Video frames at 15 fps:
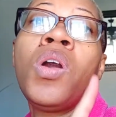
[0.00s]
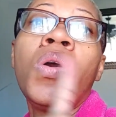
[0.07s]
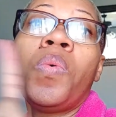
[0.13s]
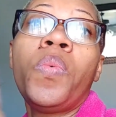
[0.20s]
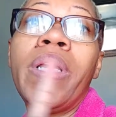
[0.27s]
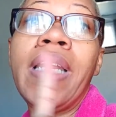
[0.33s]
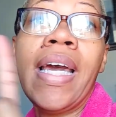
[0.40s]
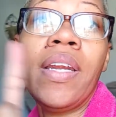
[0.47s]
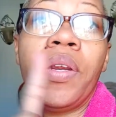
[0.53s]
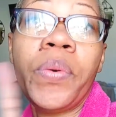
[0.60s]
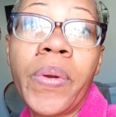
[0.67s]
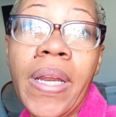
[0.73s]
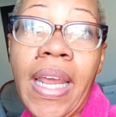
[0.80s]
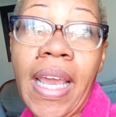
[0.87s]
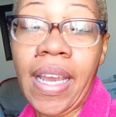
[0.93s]
we not
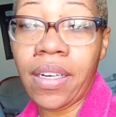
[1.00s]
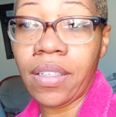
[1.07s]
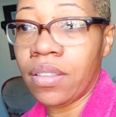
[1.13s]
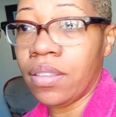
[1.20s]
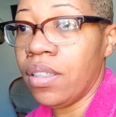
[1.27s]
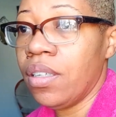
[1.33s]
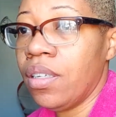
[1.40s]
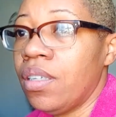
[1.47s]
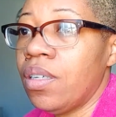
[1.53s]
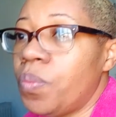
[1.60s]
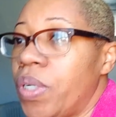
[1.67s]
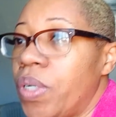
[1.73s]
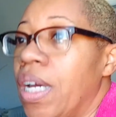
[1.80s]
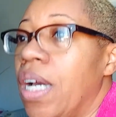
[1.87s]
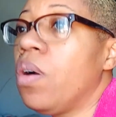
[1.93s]
doing that.
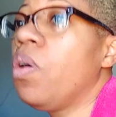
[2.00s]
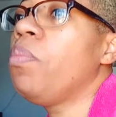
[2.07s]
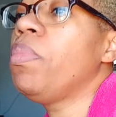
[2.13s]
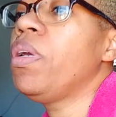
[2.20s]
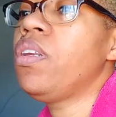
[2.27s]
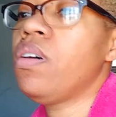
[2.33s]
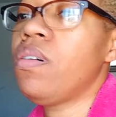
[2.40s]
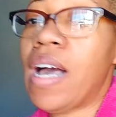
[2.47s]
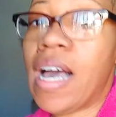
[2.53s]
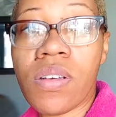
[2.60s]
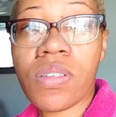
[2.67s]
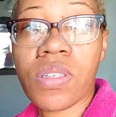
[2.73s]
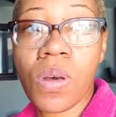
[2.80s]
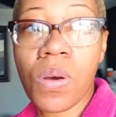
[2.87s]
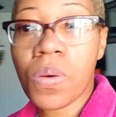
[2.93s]
We not gonna be no
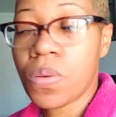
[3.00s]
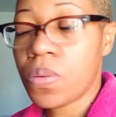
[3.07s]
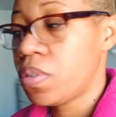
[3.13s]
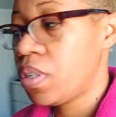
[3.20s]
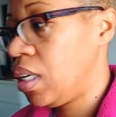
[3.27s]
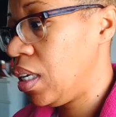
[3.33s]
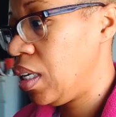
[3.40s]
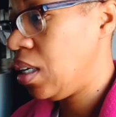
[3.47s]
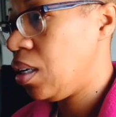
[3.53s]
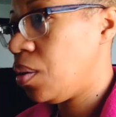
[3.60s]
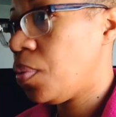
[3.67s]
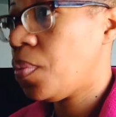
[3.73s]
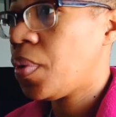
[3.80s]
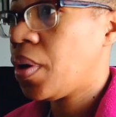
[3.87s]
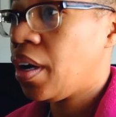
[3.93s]
household
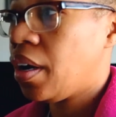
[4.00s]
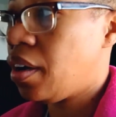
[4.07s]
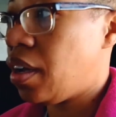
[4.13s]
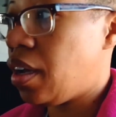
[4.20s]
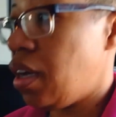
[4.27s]
where